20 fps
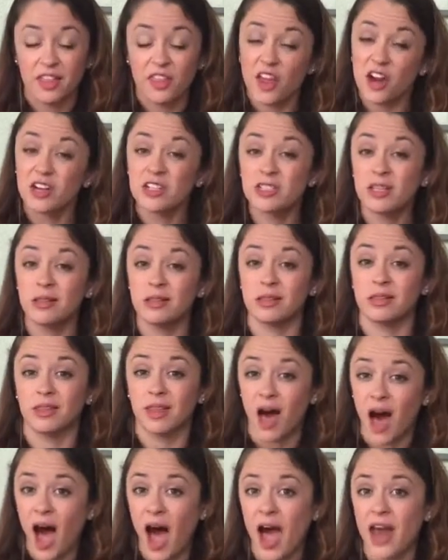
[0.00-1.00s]
There's a
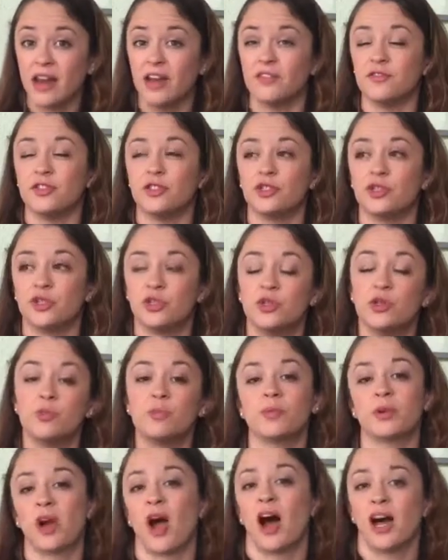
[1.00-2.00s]
lot of
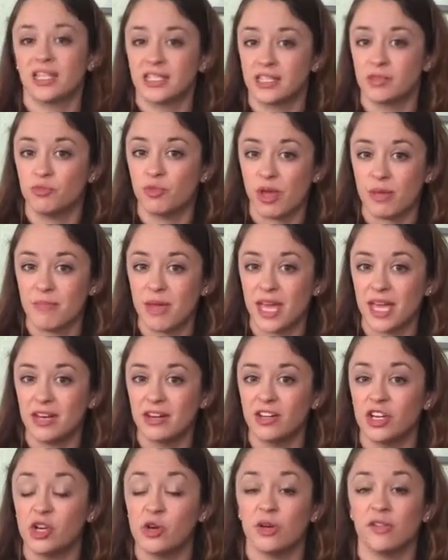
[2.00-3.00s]
super awesome
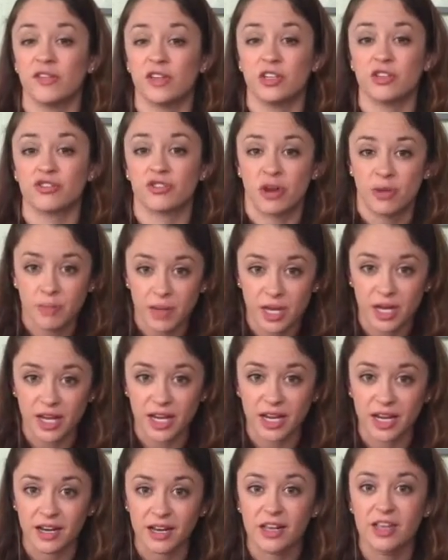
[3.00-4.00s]
women who have
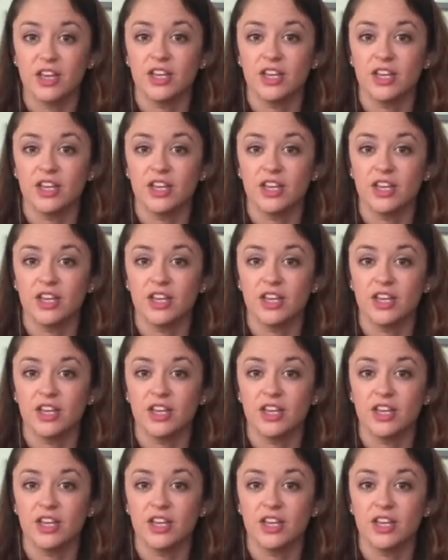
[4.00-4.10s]
contributed